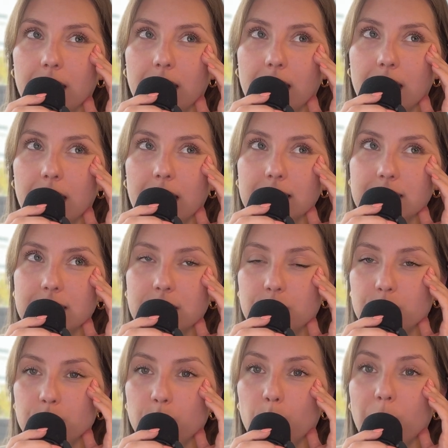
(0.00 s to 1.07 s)
a
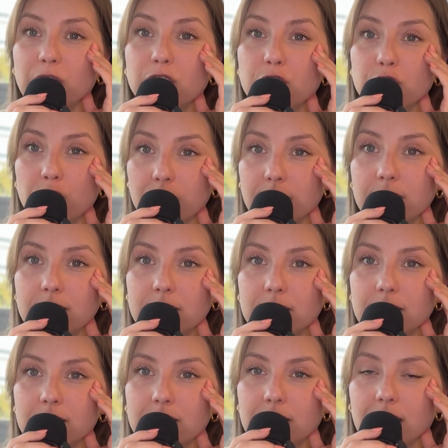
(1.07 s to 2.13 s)
situation.
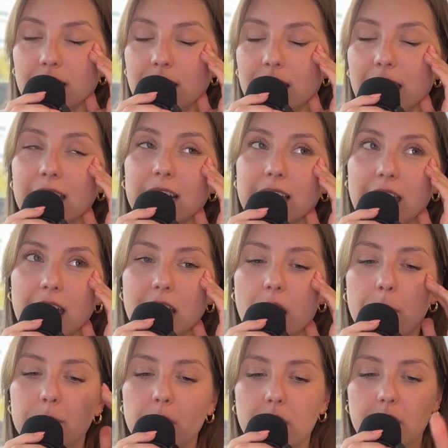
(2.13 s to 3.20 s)
And again,
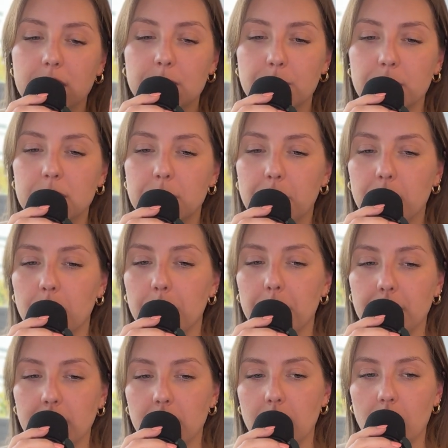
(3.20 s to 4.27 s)
I'm not expressing my
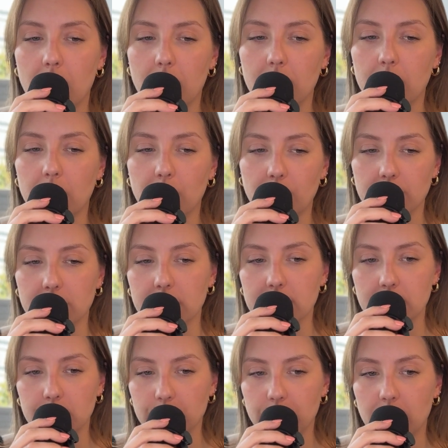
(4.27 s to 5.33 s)
opinion on her
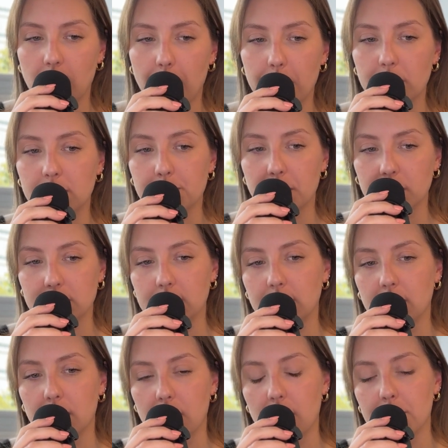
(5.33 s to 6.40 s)
decision. I'm
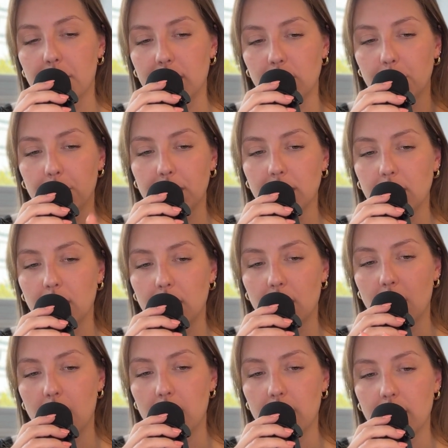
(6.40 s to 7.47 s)
expressing my opinion
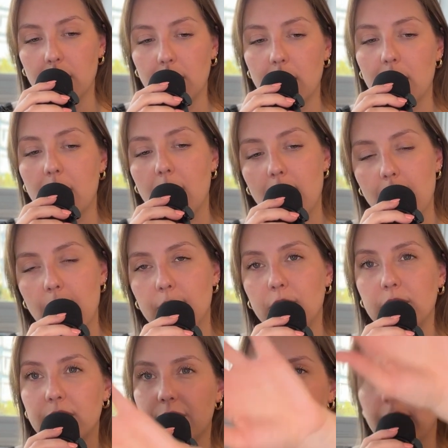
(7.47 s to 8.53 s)
on
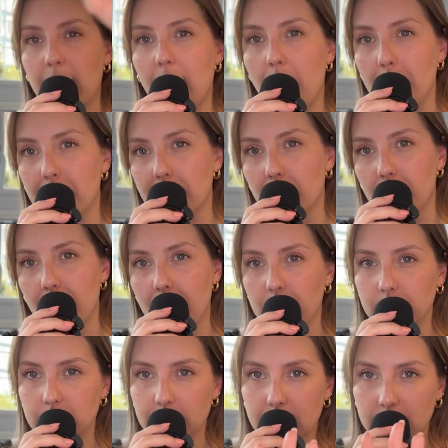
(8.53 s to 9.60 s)
everything that happened
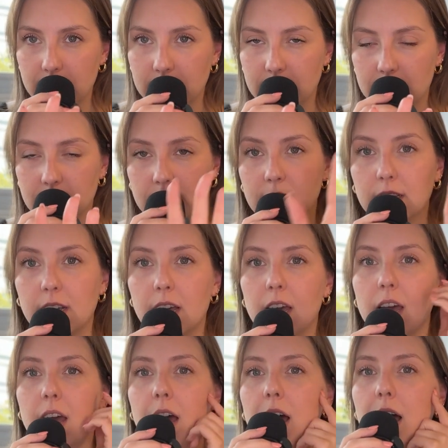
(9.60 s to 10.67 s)
around it.
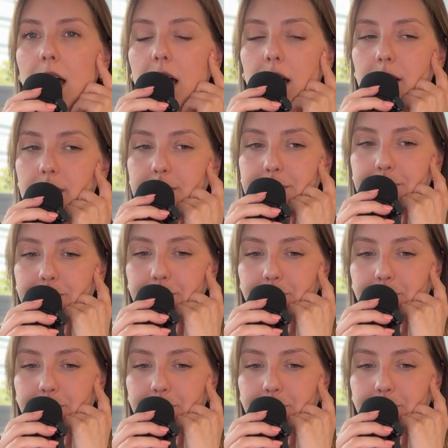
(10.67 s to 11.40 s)
Um,